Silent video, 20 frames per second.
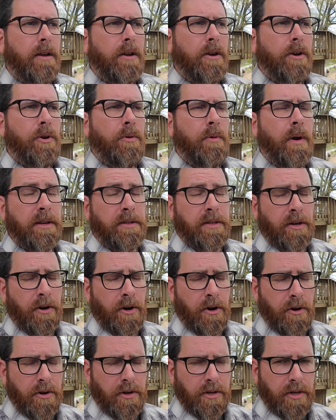who has
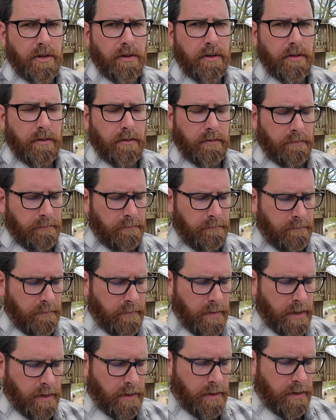hurt
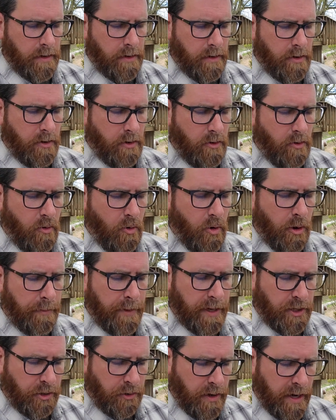or
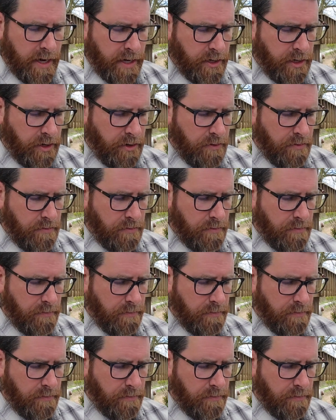betrayed you